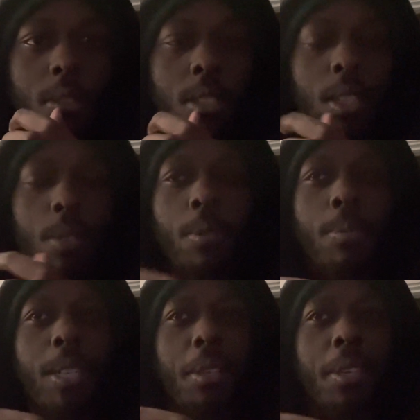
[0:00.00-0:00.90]
think we're
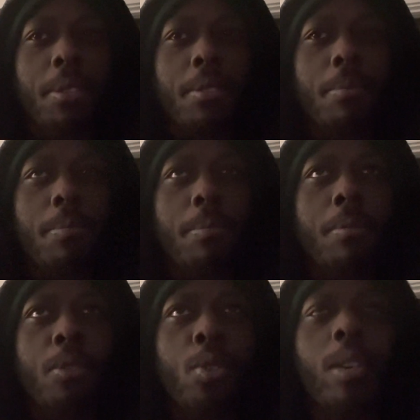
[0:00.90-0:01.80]
about like
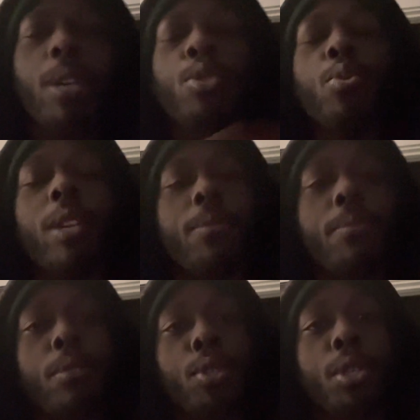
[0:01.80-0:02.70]
2 hours away
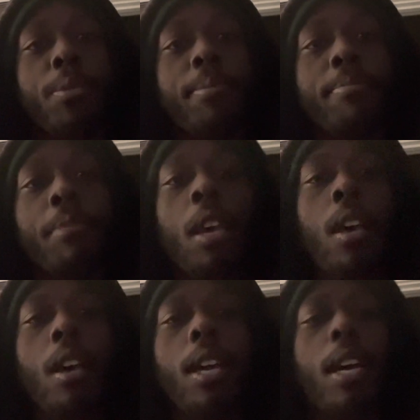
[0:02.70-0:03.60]
from the show,
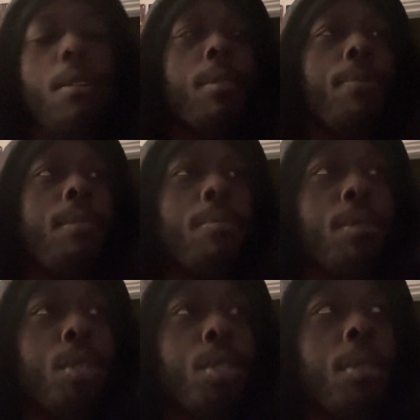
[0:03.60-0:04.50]
an hour away from the
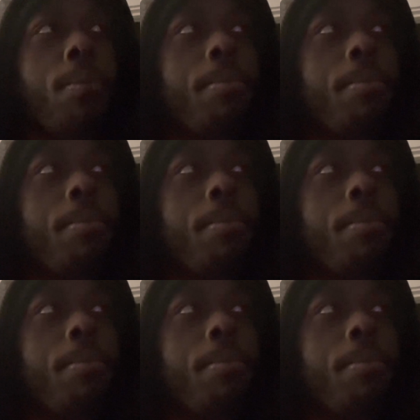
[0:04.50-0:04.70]
pre-show.